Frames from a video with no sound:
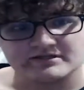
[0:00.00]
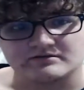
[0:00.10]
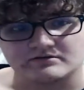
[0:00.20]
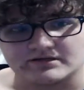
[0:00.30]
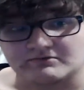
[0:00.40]

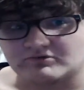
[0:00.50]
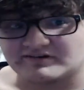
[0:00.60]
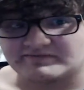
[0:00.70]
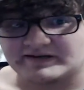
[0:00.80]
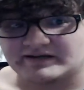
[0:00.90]
a look at one
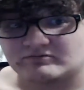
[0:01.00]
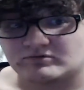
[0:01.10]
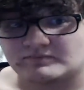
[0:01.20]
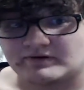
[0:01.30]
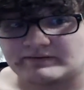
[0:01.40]
of my
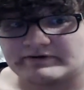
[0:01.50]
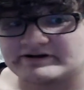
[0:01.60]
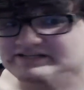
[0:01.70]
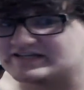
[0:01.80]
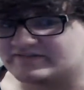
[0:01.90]
NWAR
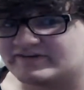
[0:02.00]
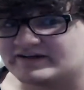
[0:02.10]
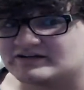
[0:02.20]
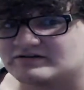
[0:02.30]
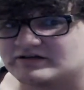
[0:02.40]
primaries, if I
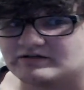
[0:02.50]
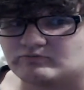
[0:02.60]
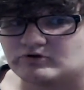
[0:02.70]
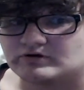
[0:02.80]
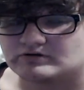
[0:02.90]
get to go to
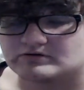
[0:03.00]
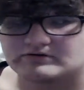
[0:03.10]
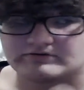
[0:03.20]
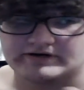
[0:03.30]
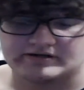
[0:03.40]
NWAR,
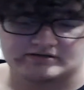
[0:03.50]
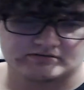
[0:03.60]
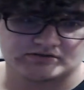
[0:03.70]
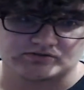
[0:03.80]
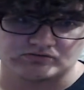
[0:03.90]
granted,
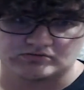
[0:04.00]
school